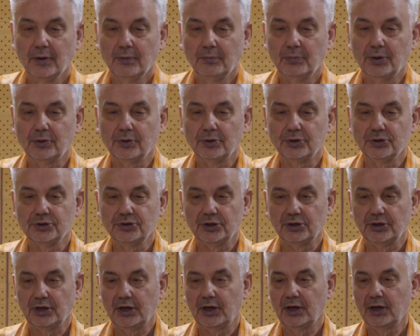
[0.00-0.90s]
Because
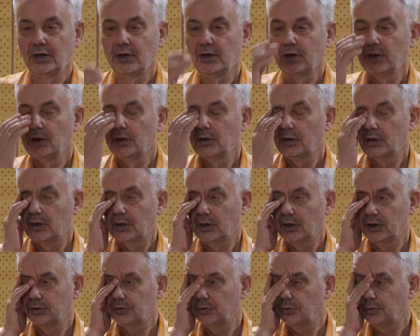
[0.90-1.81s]
there are,
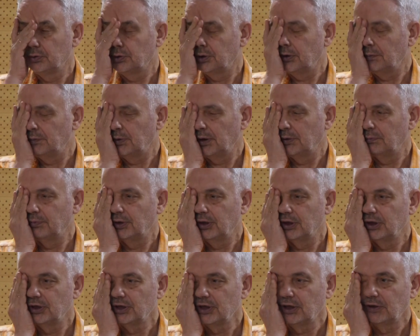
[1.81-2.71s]
I don't remember
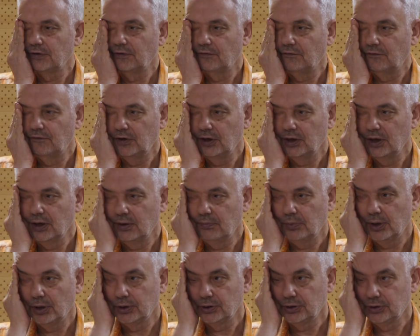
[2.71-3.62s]
exact figure,
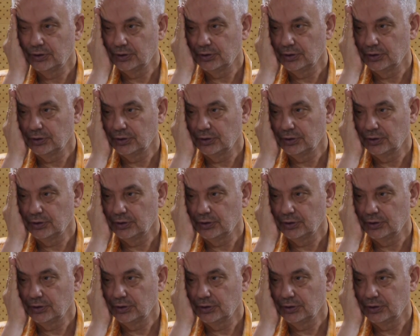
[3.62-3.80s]
but